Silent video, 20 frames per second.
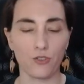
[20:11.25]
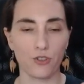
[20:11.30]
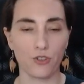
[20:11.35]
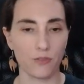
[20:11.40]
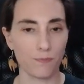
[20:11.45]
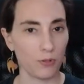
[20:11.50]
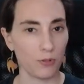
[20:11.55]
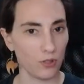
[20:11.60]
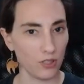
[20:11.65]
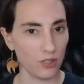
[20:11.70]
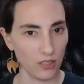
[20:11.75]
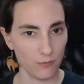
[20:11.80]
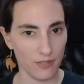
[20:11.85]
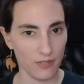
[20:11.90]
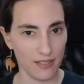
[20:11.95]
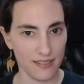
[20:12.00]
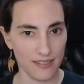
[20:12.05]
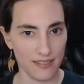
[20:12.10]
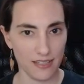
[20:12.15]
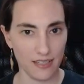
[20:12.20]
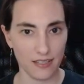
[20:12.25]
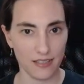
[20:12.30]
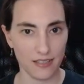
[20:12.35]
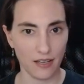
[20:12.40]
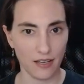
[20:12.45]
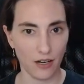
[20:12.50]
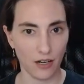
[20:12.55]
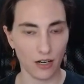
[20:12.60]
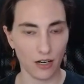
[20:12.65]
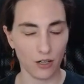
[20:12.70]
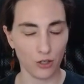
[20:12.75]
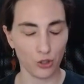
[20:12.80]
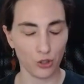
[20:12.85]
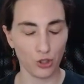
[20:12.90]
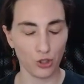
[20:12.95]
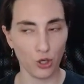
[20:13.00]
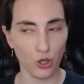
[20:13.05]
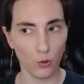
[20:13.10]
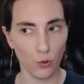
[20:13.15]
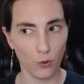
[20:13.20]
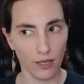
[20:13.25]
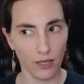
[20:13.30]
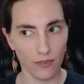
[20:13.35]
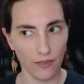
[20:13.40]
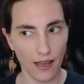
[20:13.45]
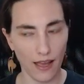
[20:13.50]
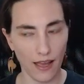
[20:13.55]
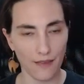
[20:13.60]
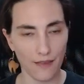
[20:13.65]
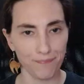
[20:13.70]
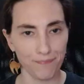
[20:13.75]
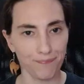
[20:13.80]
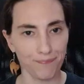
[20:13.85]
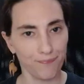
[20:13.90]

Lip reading: just putting him in C tier, knowing that